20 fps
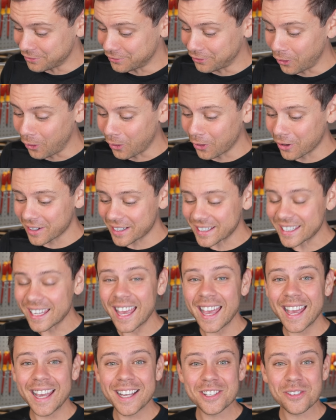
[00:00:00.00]
Four
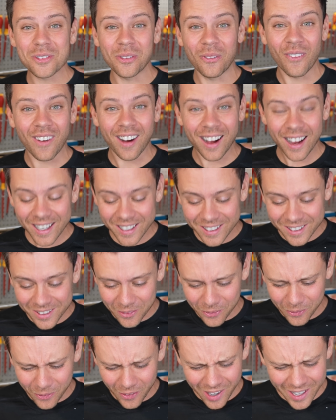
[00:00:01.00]
gauge
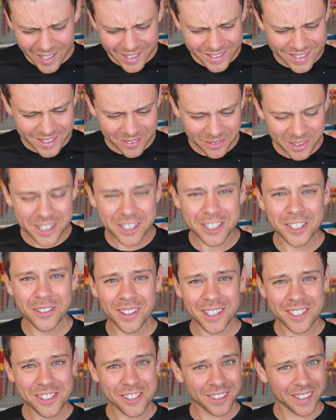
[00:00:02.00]
wire? What? With
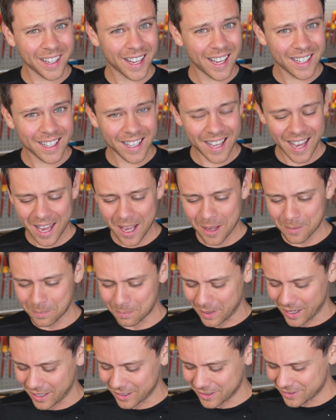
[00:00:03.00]
280
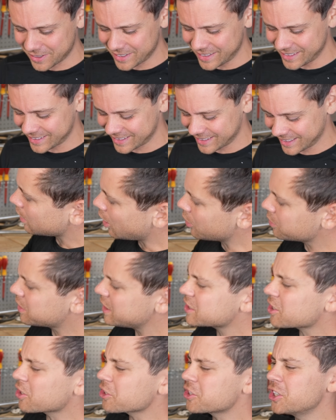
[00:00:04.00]
amp batteries? Oh,
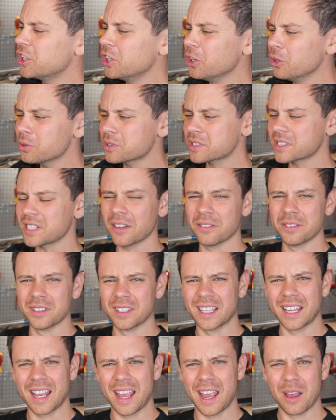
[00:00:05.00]
these are
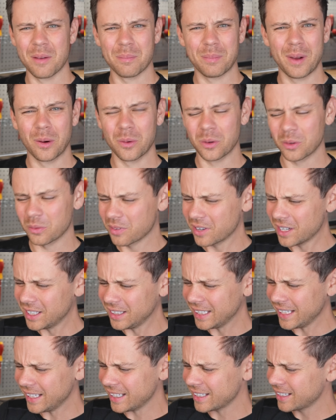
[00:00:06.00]
270 amp hour.
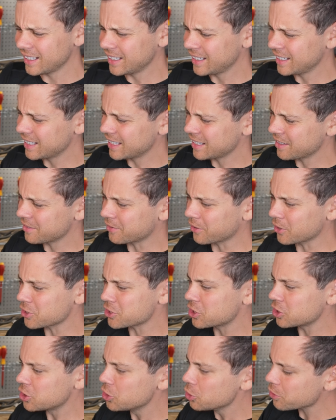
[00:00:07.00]
Really? for
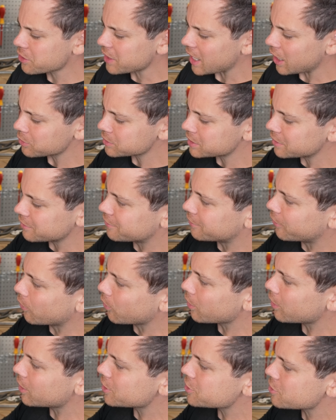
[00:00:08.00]

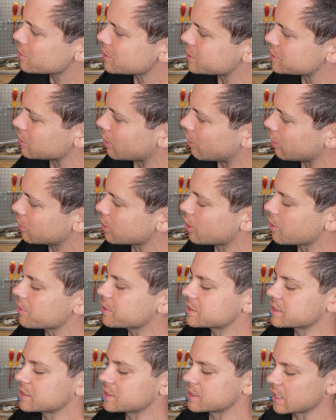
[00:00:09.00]
$2,400. Oh,
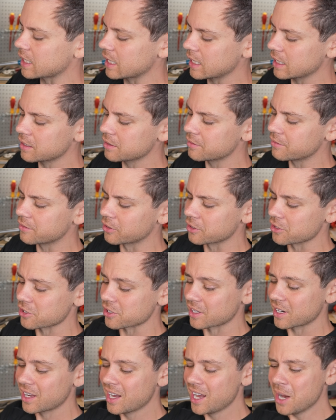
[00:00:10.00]
this is the heated
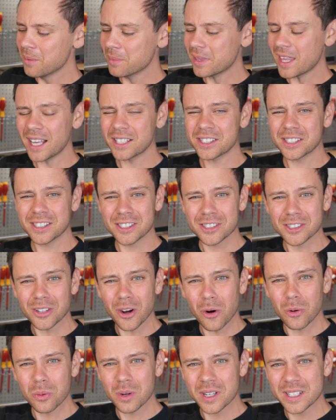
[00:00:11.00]
version. That's
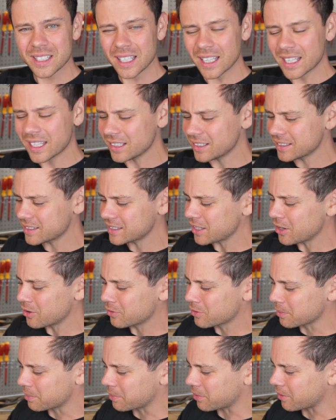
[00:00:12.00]
so ridiculously
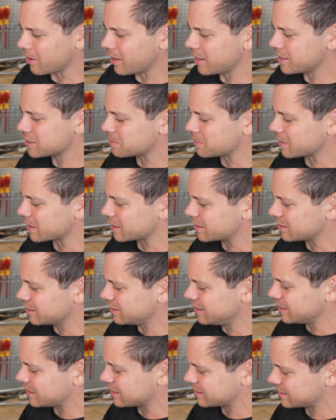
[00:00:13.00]
overpriced, my
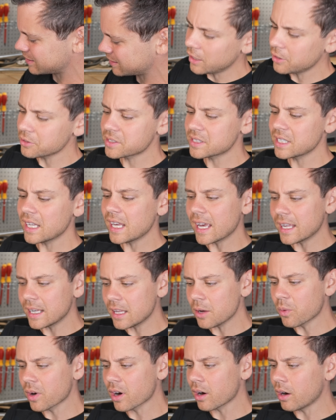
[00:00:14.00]
goodness. I don't see
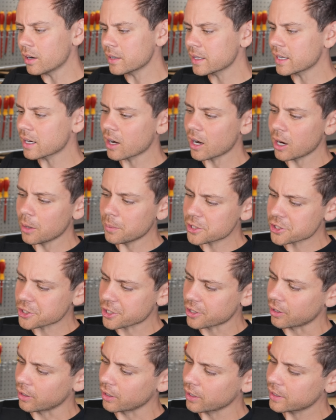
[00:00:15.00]
anywhere on here how much
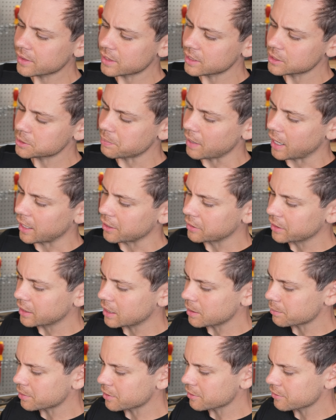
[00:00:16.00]
current this battery
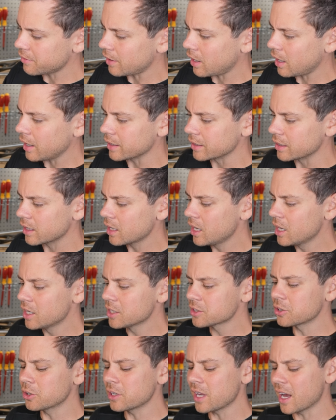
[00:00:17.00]
can provide.
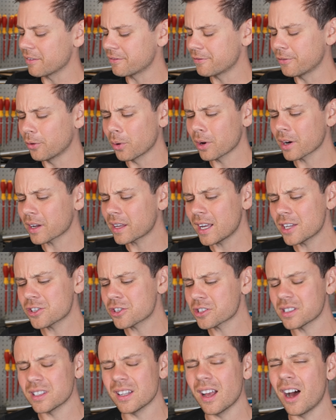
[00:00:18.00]
So yeah, 4 gauge
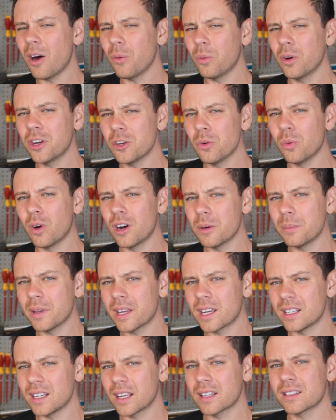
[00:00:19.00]
is not what you want to be
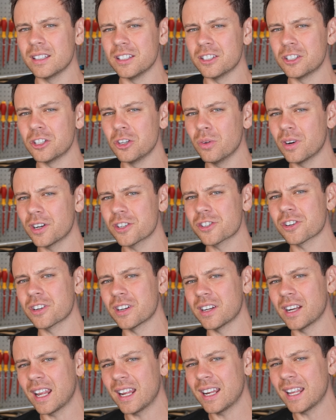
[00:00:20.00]
connecting
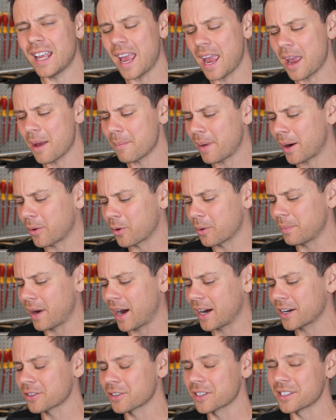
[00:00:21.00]
280 amp hour
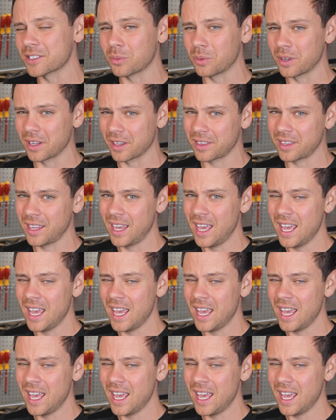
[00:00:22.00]
batteries with.